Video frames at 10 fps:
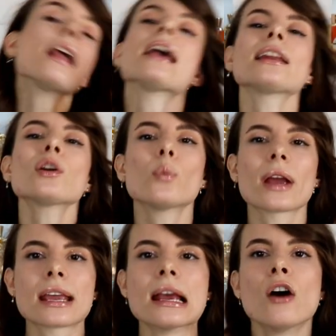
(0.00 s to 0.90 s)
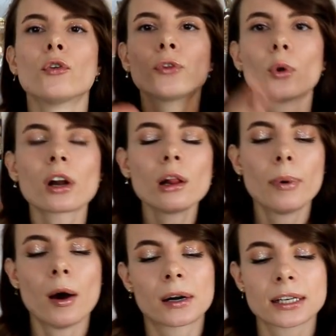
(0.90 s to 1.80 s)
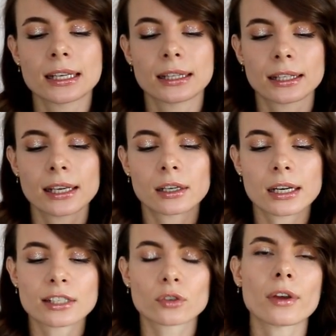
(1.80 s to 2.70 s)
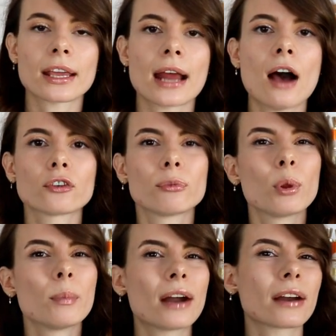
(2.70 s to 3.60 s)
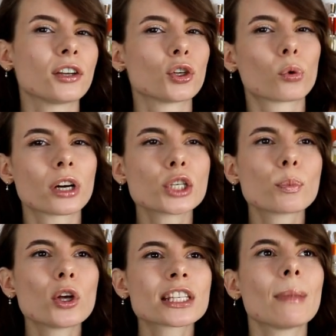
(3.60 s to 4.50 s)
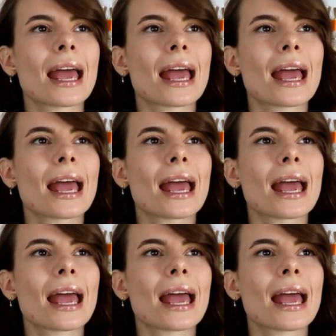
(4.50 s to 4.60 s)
anyway, floral part in here is created out of plumeria and orange blossom,